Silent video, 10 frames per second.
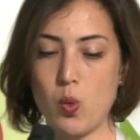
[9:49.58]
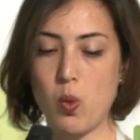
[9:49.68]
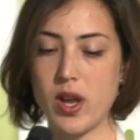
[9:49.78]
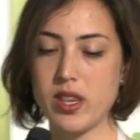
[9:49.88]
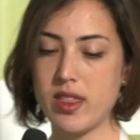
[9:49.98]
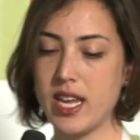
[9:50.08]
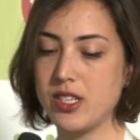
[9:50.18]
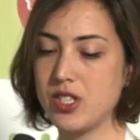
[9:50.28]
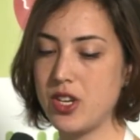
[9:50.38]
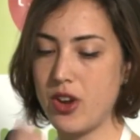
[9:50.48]
One
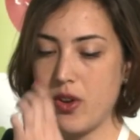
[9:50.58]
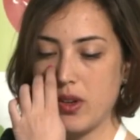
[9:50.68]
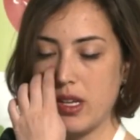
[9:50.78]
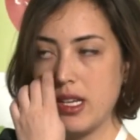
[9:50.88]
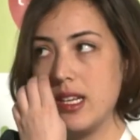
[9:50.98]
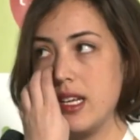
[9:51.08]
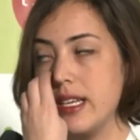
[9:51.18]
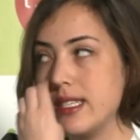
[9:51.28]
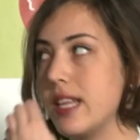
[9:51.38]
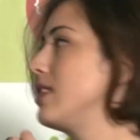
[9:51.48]
thing to note
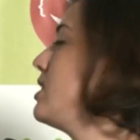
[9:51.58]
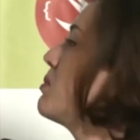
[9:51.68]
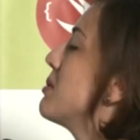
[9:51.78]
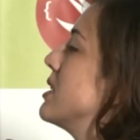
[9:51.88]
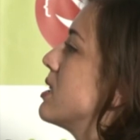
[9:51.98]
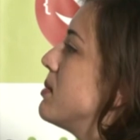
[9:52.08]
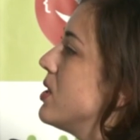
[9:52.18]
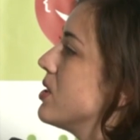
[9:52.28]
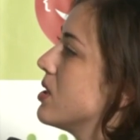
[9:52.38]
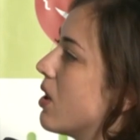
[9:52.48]
is that these principles